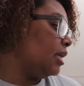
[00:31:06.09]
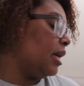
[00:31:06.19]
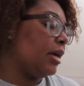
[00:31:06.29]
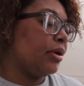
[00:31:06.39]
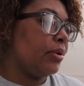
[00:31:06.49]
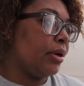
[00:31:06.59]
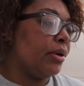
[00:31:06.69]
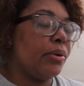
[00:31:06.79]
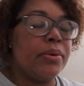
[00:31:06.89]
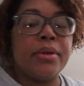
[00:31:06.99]
I don't
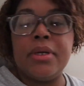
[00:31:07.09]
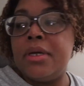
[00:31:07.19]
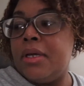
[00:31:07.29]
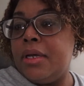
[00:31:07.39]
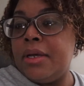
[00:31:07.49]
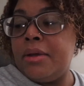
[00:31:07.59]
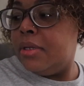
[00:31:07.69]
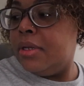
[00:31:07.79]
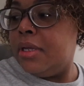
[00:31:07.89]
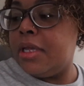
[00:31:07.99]
know.
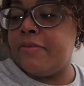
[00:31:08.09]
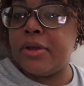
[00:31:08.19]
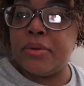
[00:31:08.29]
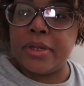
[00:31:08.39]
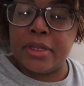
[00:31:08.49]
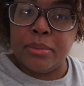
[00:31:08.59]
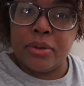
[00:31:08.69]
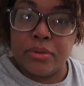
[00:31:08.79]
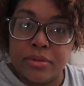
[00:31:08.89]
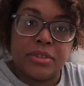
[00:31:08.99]
If I don't get the
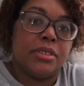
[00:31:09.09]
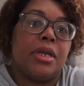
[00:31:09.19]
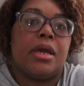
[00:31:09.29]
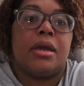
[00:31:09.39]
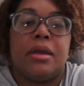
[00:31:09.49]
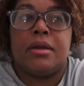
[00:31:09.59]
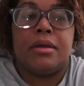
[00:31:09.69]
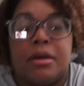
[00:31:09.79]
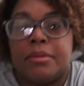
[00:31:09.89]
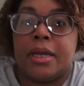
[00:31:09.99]
bowls today,
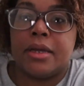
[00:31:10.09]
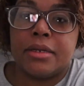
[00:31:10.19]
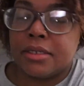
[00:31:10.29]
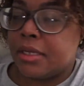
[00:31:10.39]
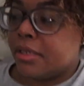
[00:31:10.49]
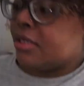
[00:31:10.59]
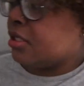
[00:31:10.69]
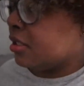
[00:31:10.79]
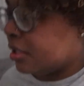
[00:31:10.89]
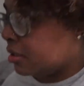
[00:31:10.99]
I'm not going to take any
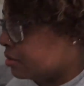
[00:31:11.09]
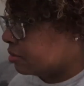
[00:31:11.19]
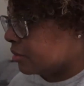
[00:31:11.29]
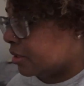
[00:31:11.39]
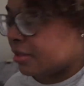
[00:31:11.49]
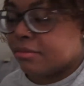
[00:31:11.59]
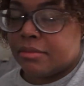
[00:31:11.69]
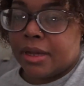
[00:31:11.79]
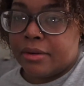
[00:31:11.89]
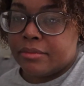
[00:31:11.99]
chili because
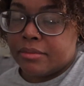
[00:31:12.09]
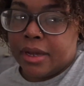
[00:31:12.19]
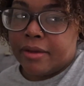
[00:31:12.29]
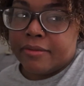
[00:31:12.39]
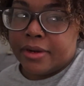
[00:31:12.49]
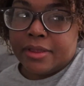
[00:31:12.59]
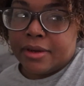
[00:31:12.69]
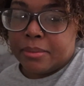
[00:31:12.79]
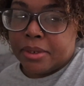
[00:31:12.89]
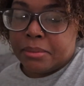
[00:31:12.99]
I don't have
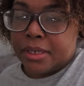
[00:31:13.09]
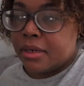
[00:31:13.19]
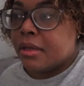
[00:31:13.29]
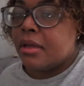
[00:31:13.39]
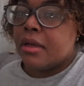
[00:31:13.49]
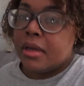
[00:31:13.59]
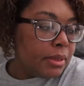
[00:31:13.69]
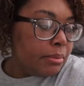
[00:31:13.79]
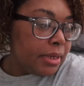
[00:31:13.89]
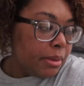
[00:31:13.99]
anything to put them in.
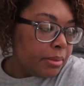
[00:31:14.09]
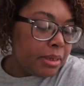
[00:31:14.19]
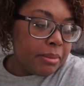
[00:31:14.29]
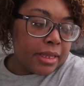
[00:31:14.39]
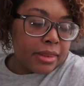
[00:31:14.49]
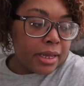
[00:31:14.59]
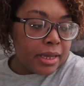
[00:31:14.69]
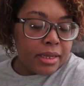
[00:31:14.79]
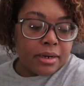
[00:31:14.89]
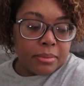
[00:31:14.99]
But I'm going to make
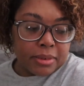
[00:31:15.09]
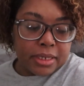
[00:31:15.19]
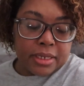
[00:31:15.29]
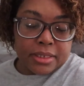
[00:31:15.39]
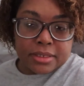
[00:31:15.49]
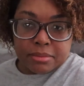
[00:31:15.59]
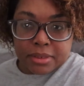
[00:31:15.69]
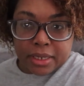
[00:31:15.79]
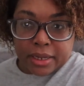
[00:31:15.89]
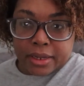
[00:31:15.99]
that and I'm going to eat some
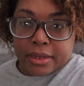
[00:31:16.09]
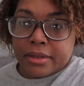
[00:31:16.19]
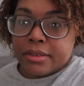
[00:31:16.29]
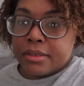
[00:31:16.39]
of that.